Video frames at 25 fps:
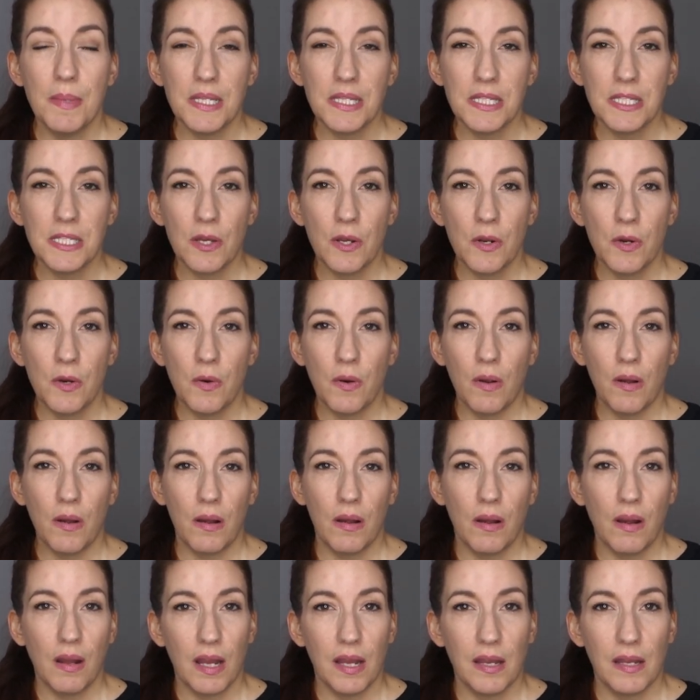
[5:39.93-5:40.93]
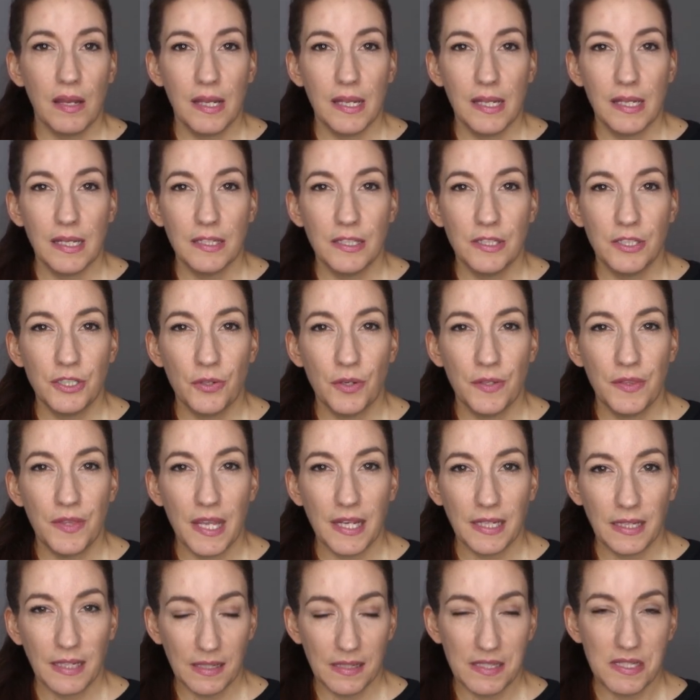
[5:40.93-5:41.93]
So I joined
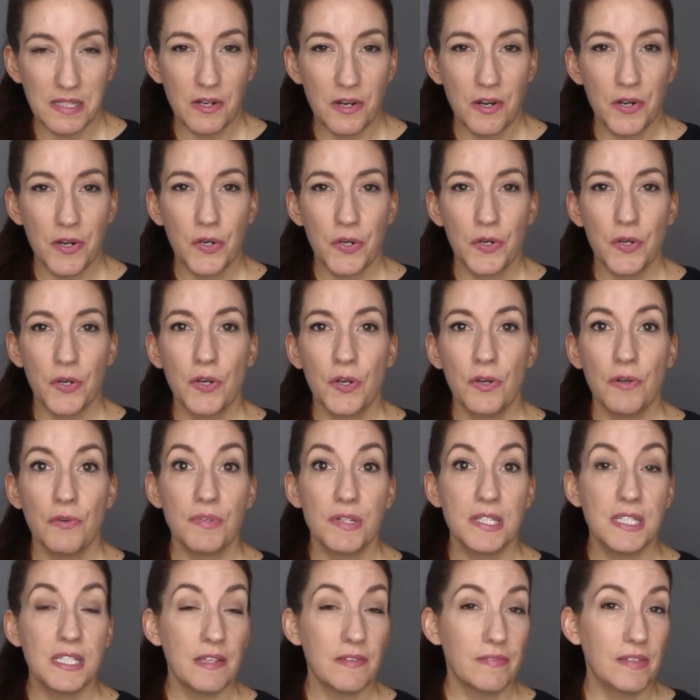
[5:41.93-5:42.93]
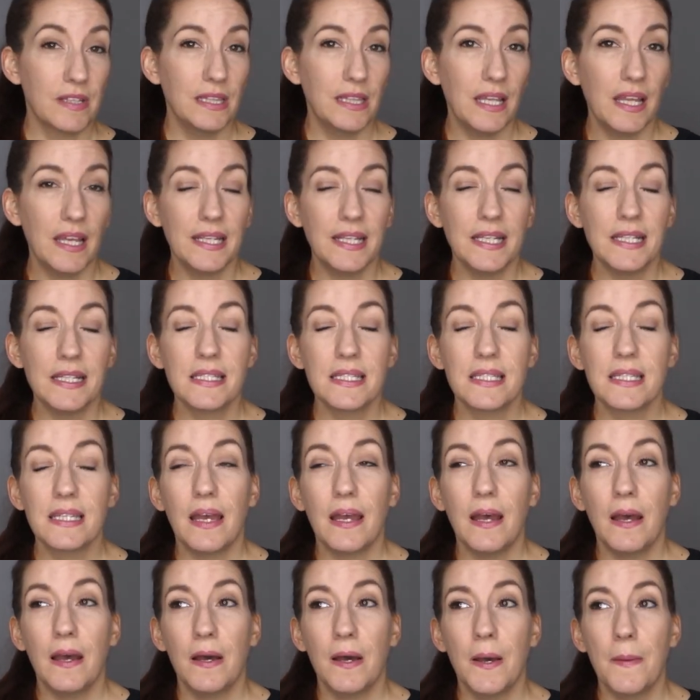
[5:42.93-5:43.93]
that Kickstarter, received the lights.
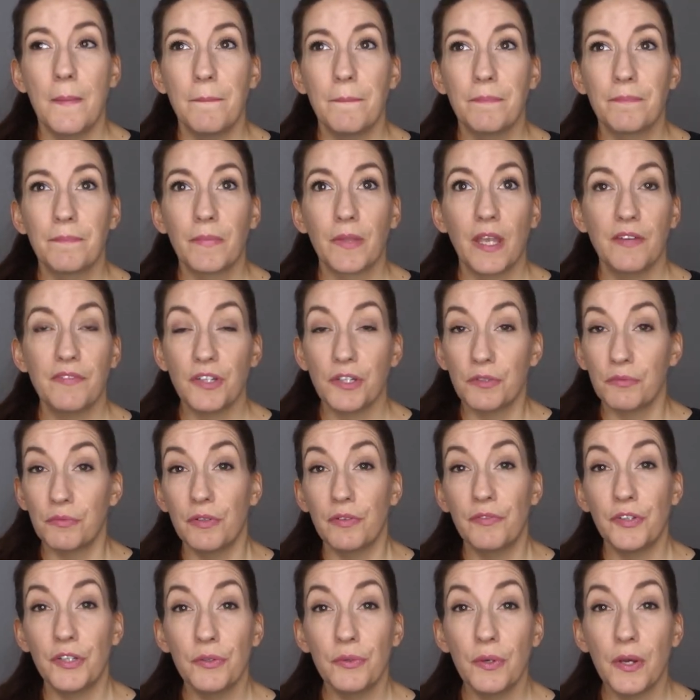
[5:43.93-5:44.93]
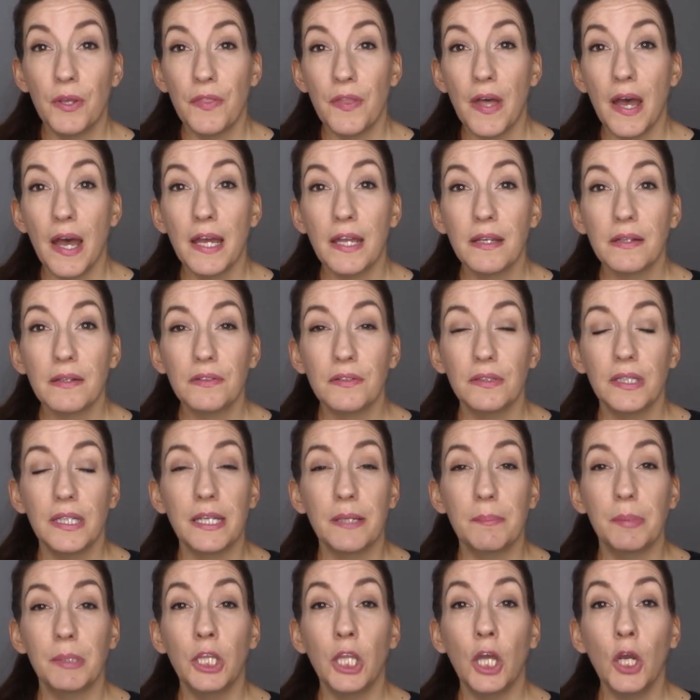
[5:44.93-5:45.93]
I've done a review on that, I'll
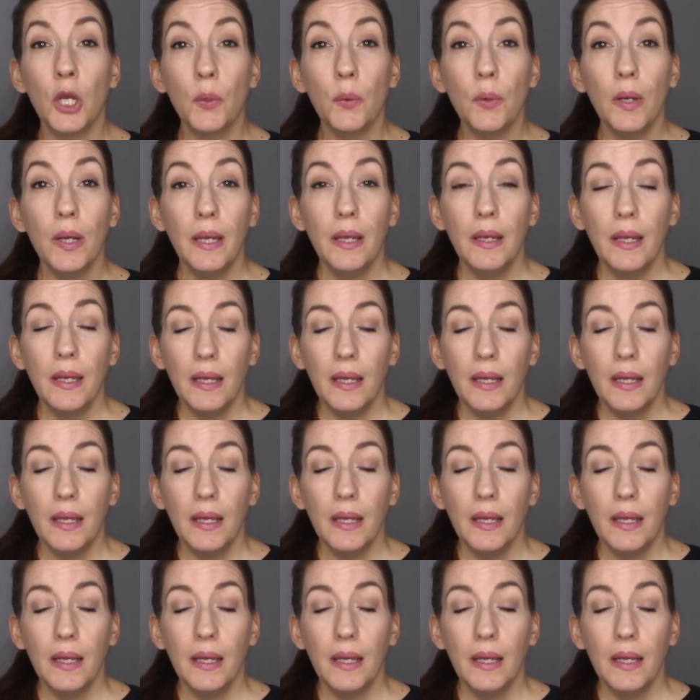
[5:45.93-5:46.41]
link below.